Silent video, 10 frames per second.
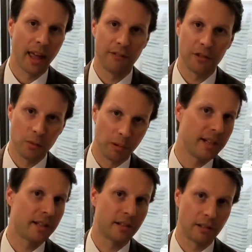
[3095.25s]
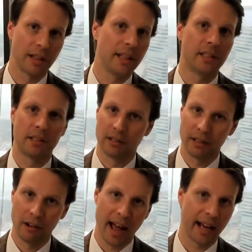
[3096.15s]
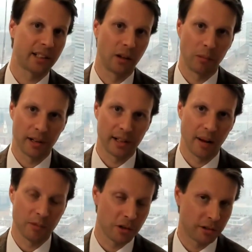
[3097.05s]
if you breach the lease X number of times.